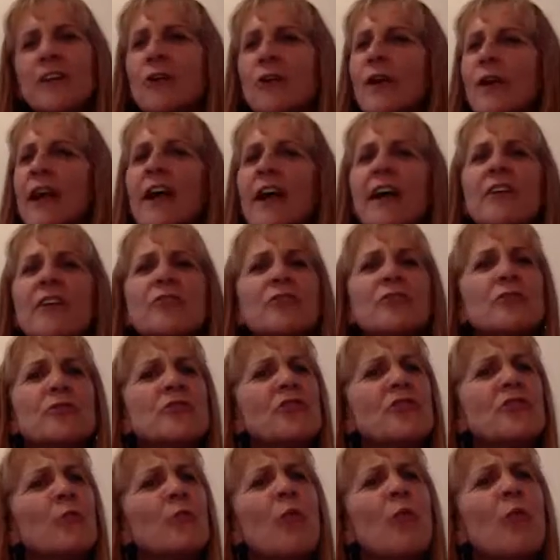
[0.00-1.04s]
Hands, you're
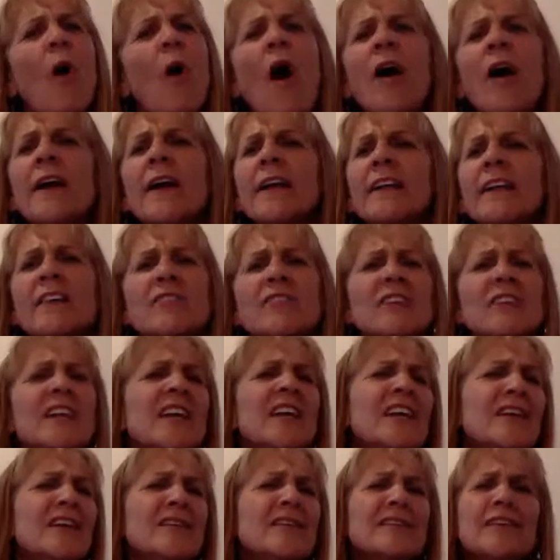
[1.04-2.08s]
just walking. It's
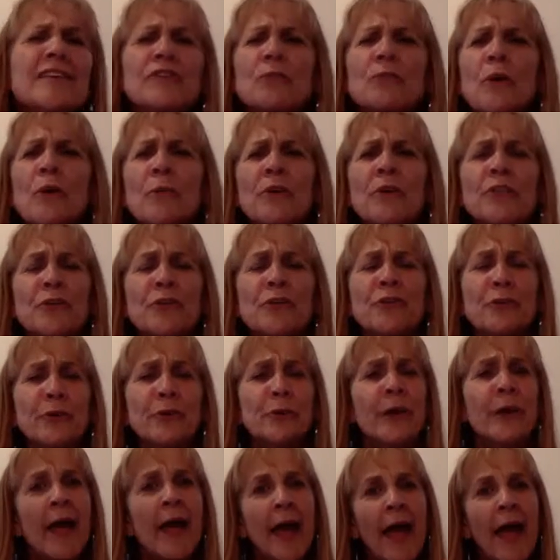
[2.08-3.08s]
easy. It's what we do.